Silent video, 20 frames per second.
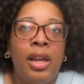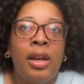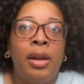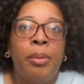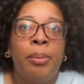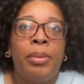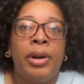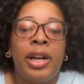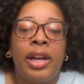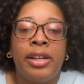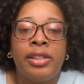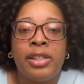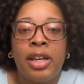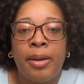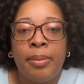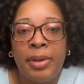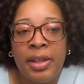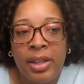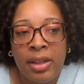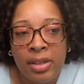but as I
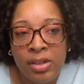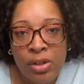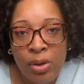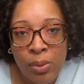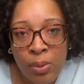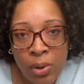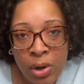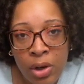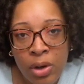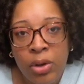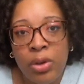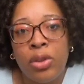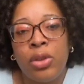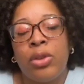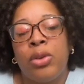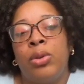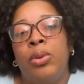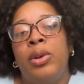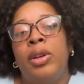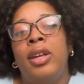begin to work
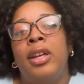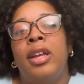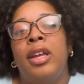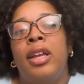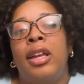through it,